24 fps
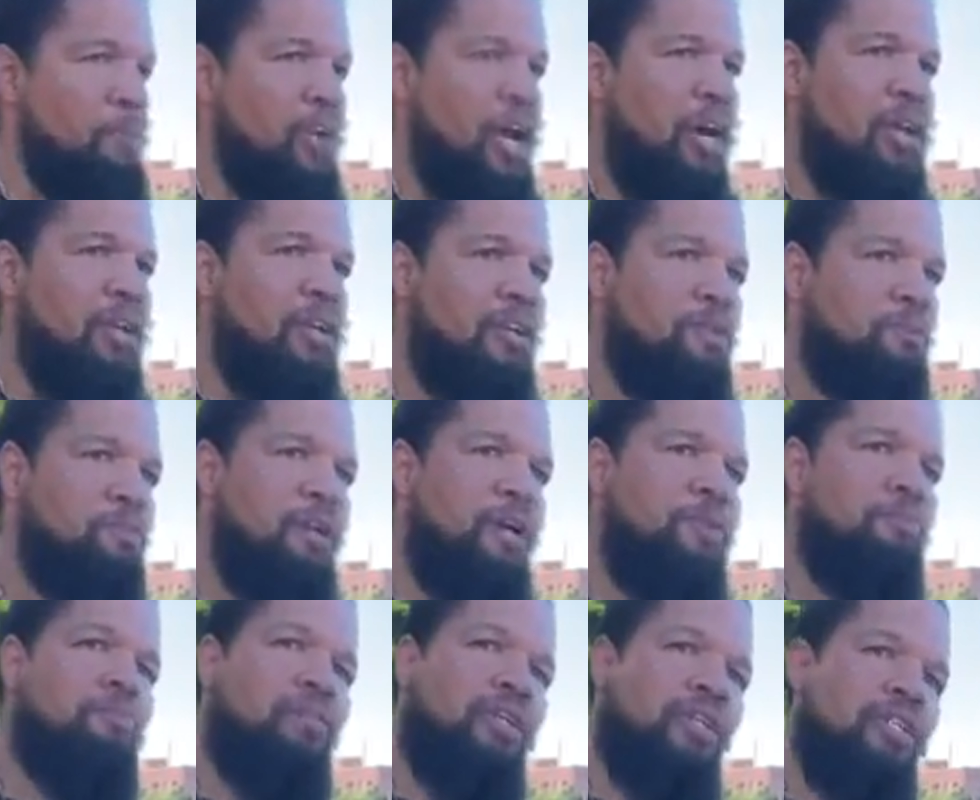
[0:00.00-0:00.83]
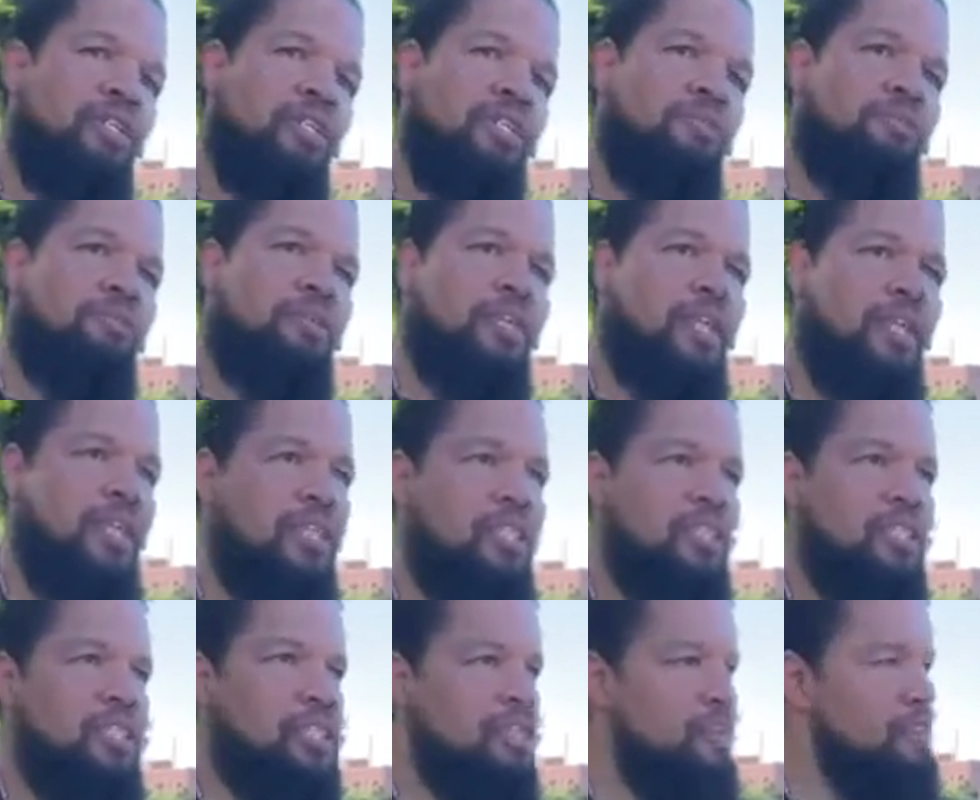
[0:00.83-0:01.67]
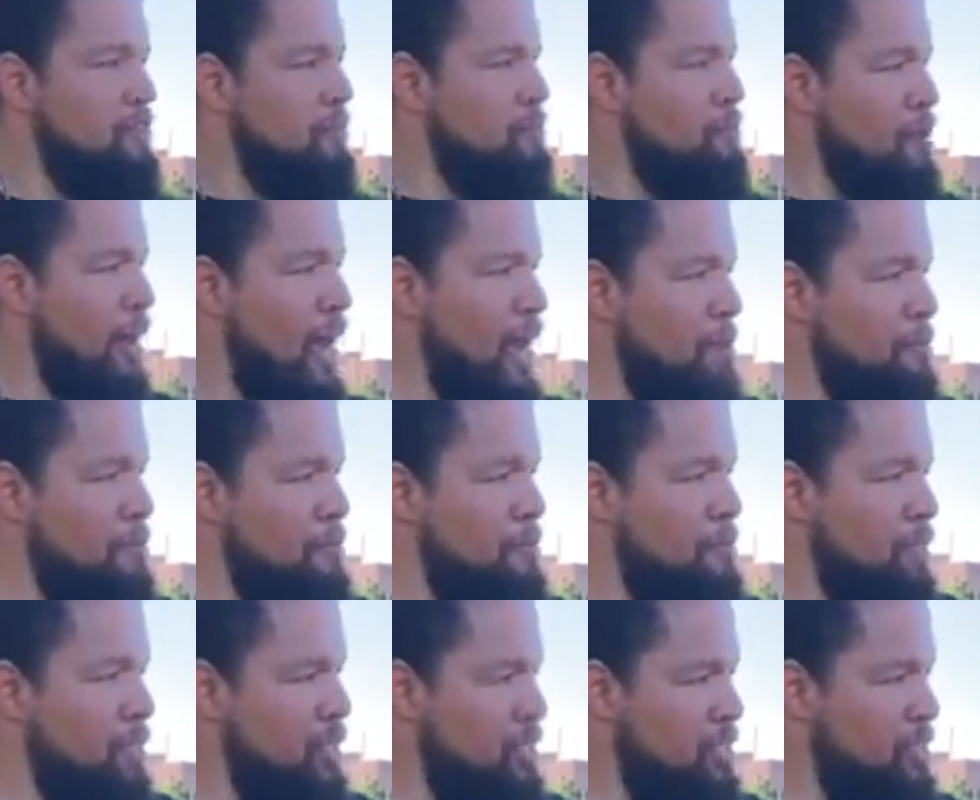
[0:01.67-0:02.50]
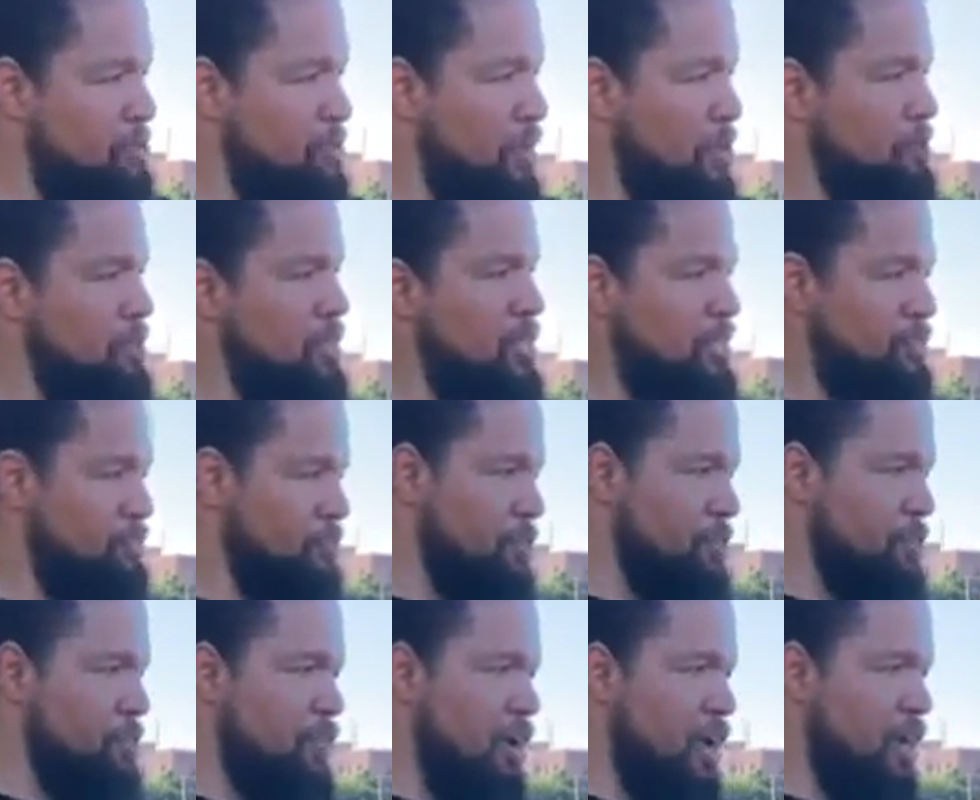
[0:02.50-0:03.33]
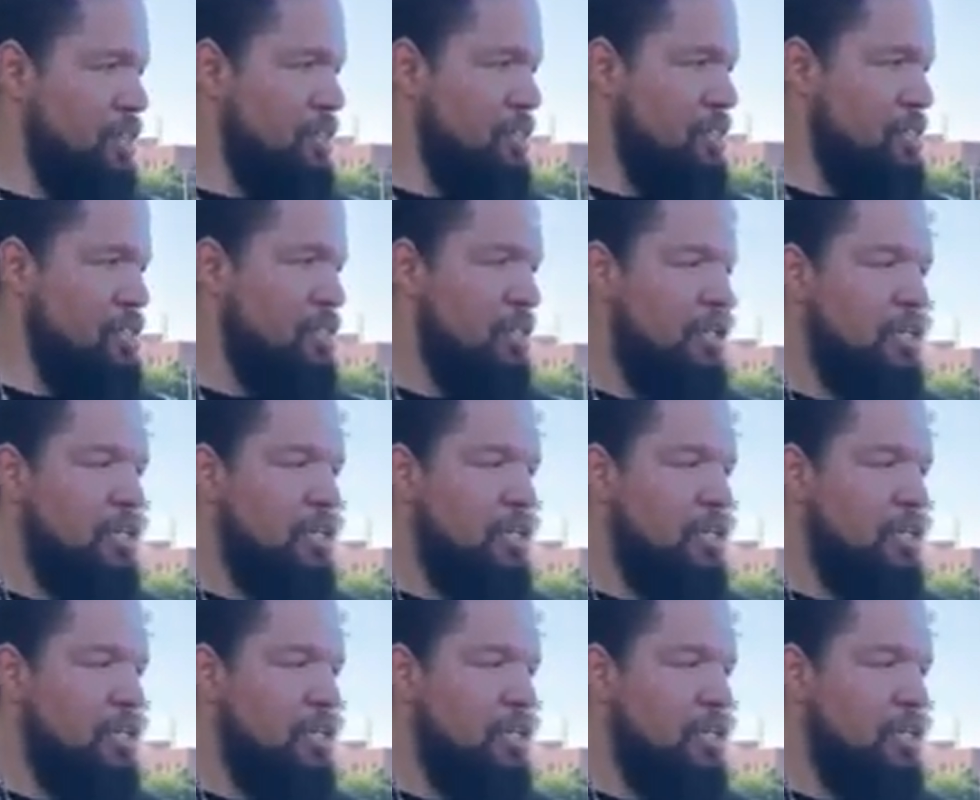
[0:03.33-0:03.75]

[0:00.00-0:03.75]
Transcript: But I couldn't be a Muslim because of the Bible, because of my belief in Christ.